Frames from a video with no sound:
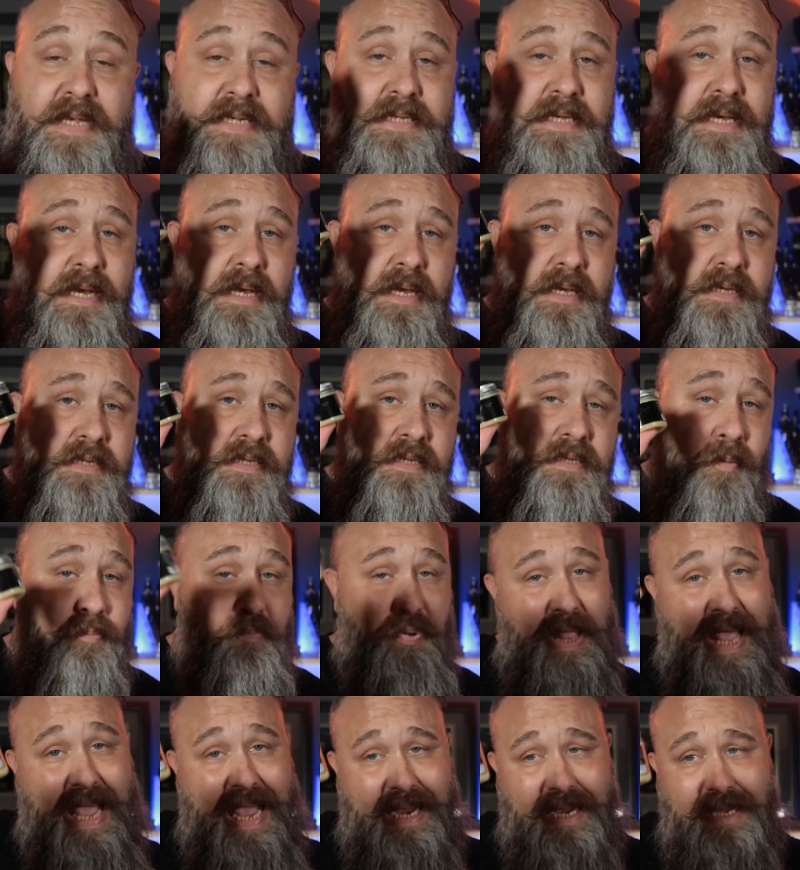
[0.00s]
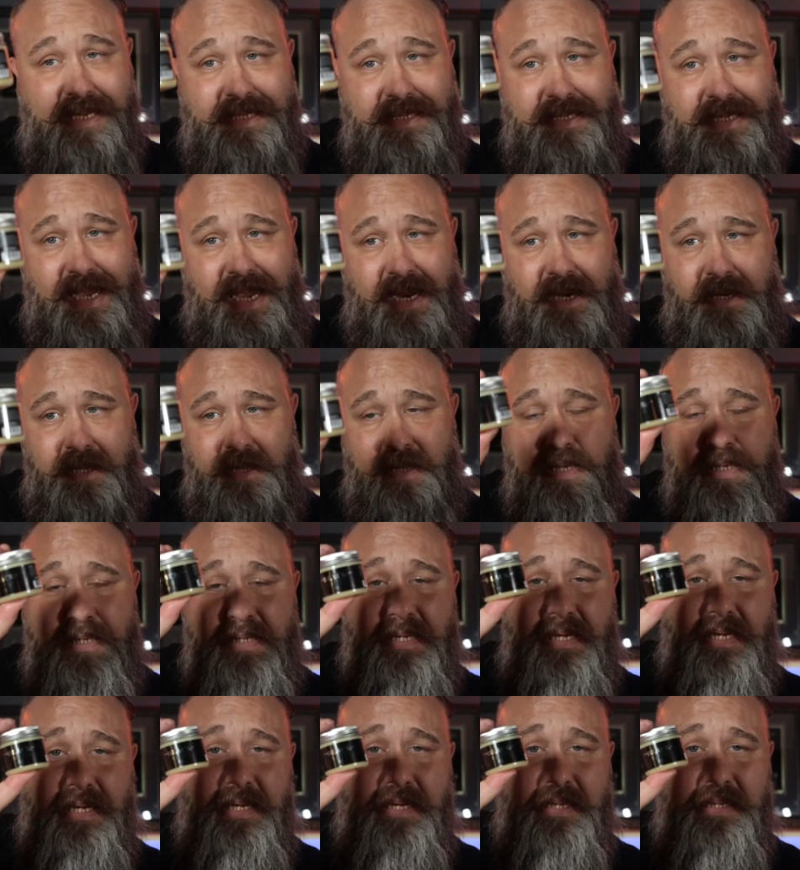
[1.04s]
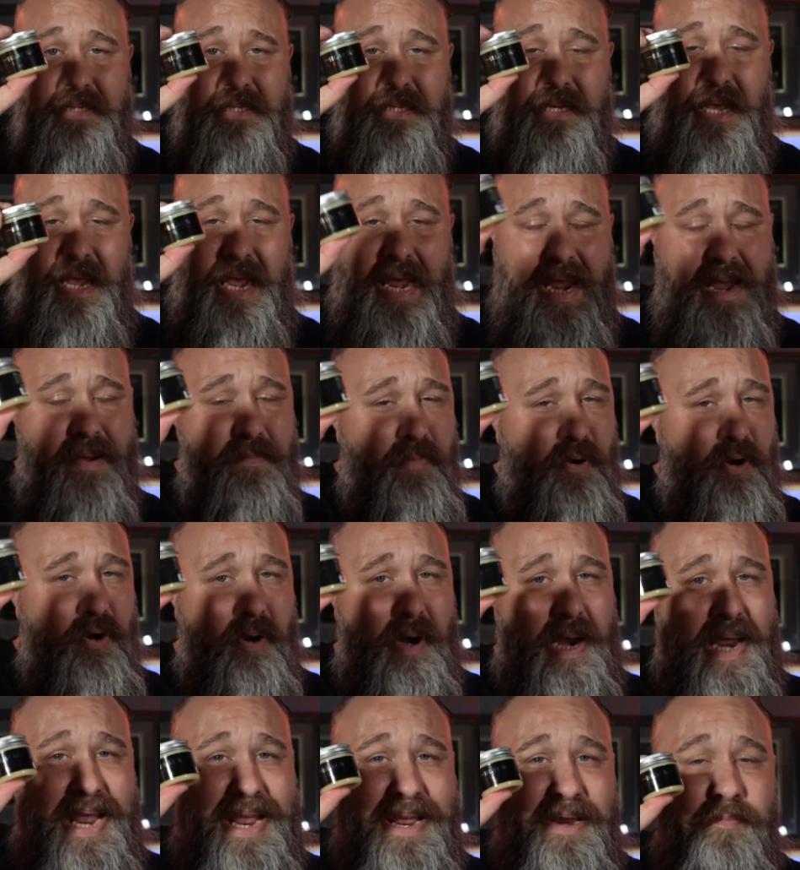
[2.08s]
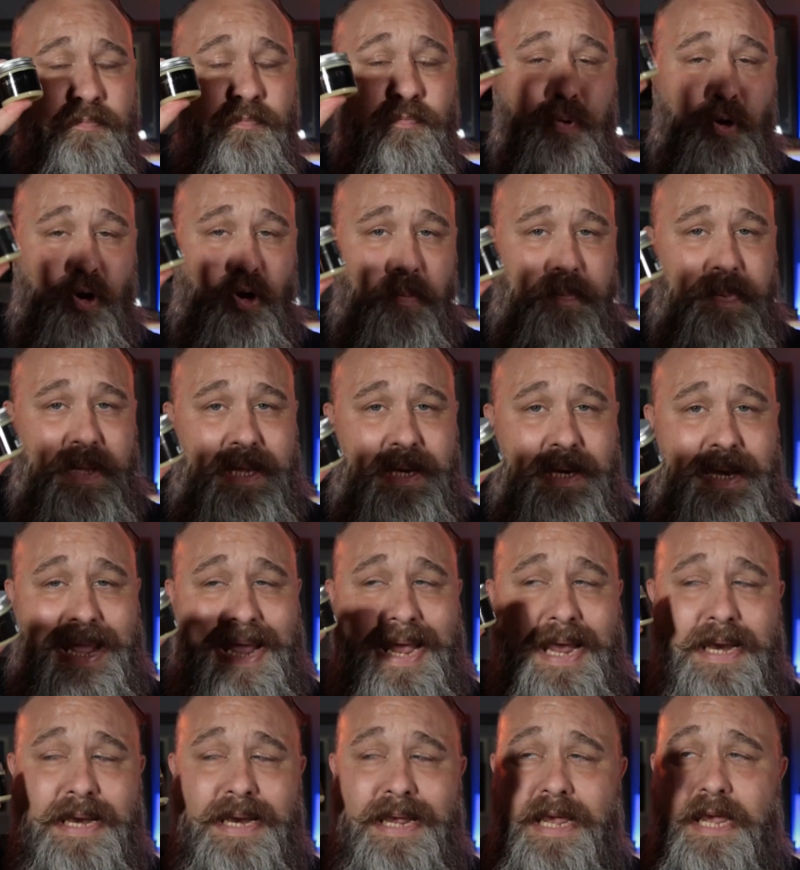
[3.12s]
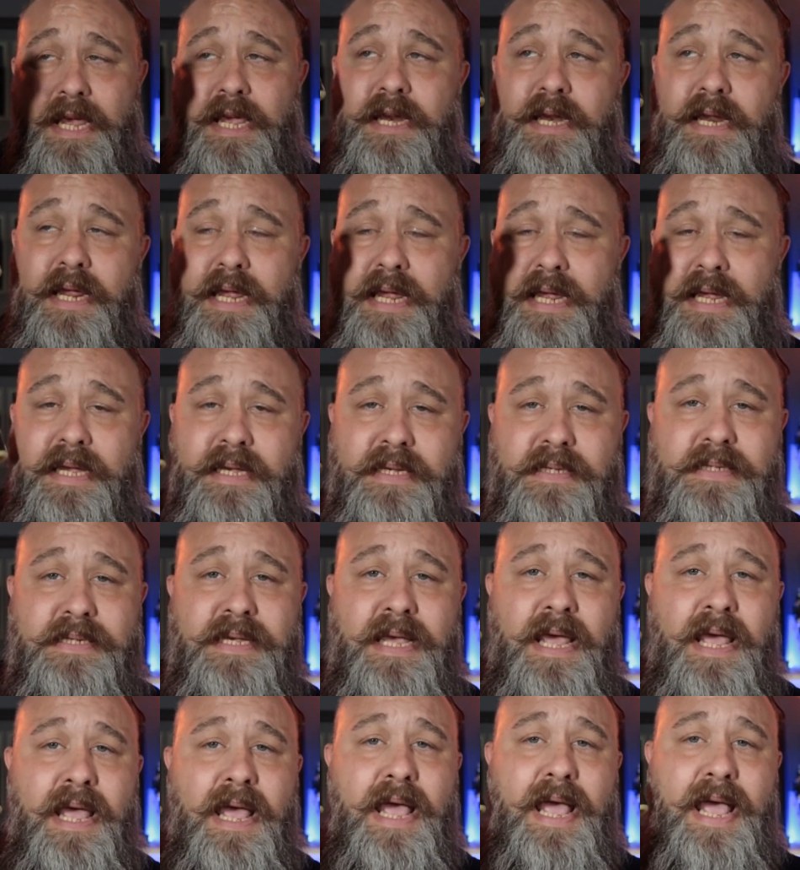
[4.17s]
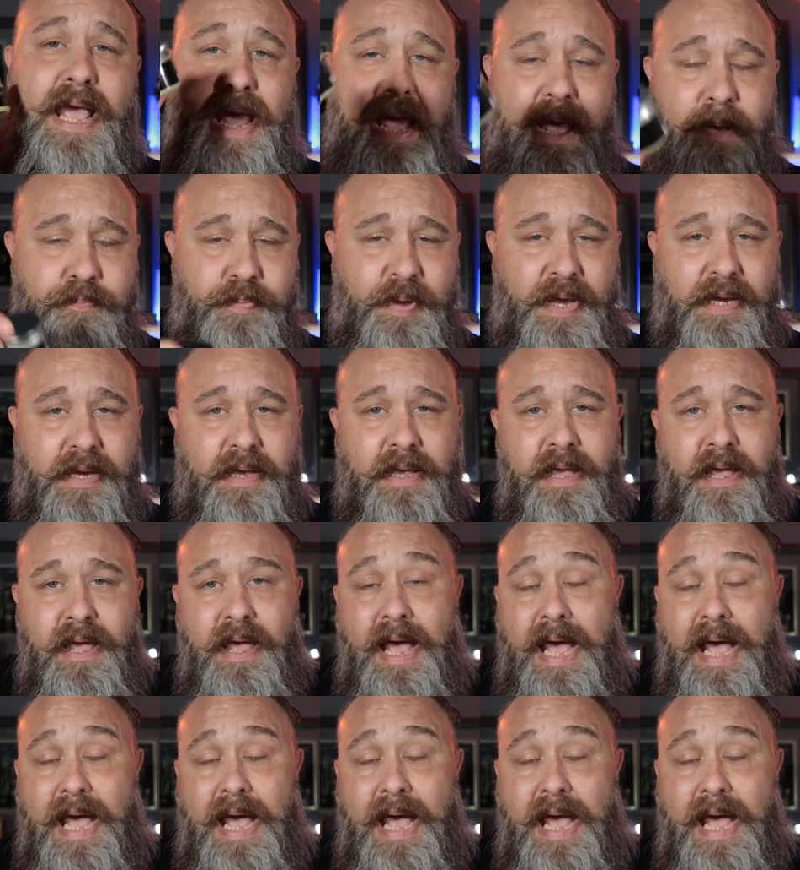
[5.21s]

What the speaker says: This is the black scent. This is amber and bourbon, and it is epic.